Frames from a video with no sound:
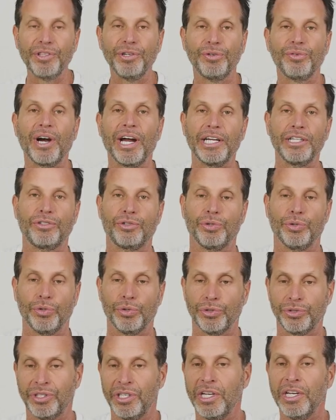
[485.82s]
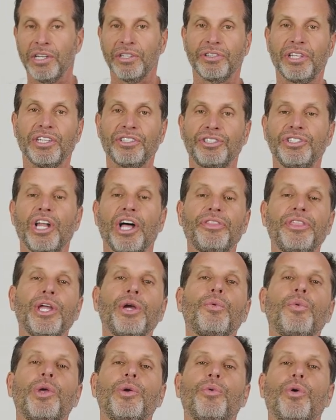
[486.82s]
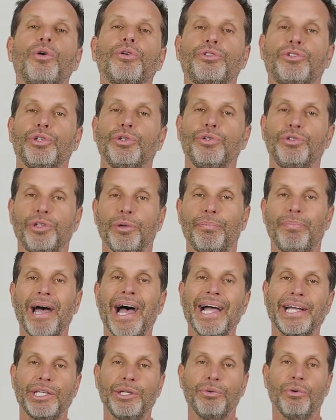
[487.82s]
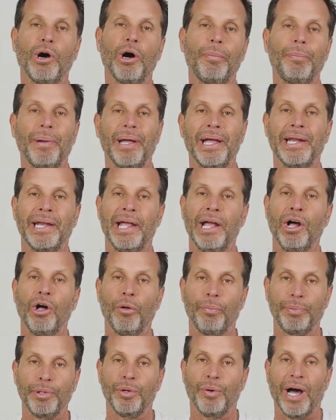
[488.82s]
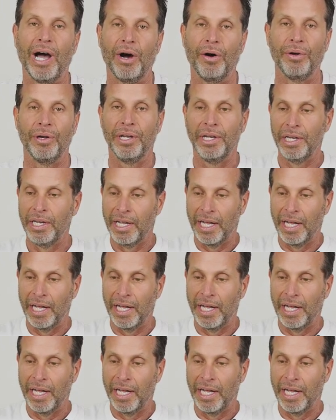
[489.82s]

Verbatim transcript: the right tools. There's nothing we won't do to back you up and help you out.